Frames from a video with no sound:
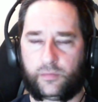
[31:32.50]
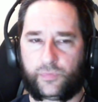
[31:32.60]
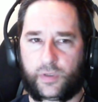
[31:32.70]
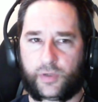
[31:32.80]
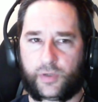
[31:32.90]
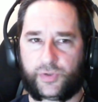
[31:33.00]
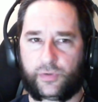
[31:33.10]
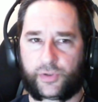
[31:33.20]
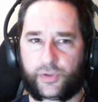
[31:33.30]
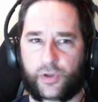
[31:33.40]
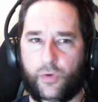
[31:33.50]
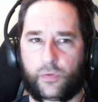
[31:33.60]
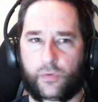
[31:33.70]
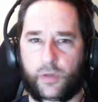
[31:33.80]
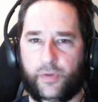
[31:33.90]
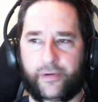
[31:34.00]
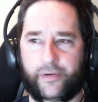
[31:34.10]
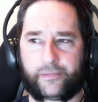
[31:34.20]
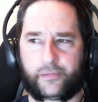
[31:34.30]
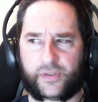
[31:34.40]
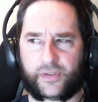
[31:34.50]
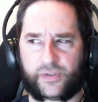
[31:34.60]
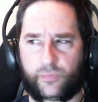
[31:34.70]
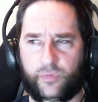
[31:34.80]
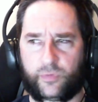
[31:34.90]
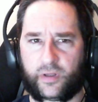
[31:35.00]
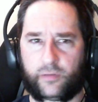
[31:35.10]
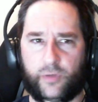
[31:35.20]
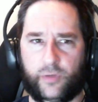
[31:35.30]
could you do a show about it? Is really what it was.